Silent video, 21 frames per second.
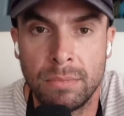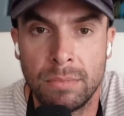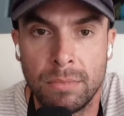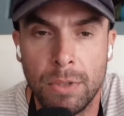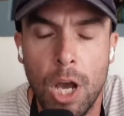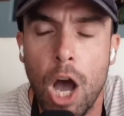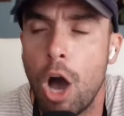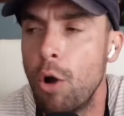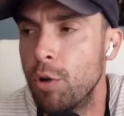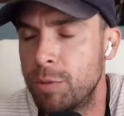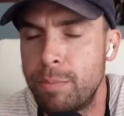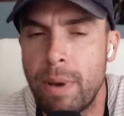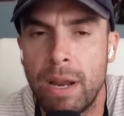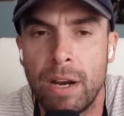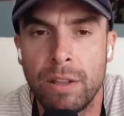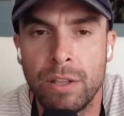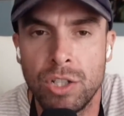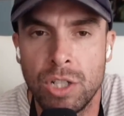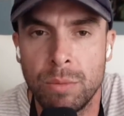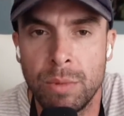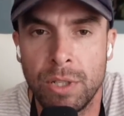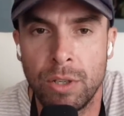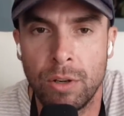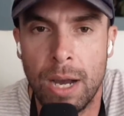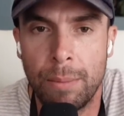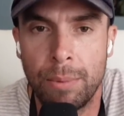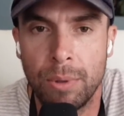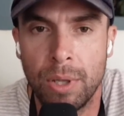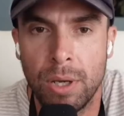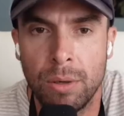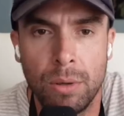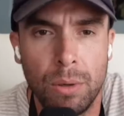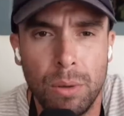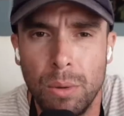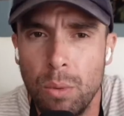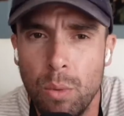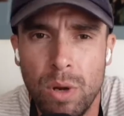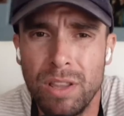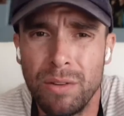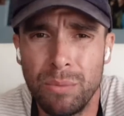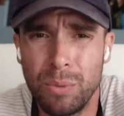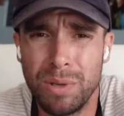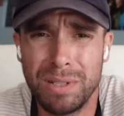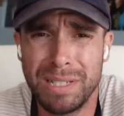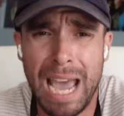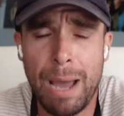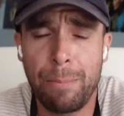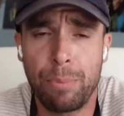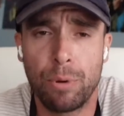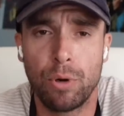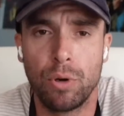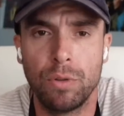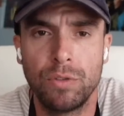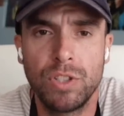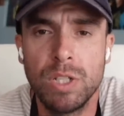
Oh, he's better than Jimmy Garoppolo. What, what does that prove?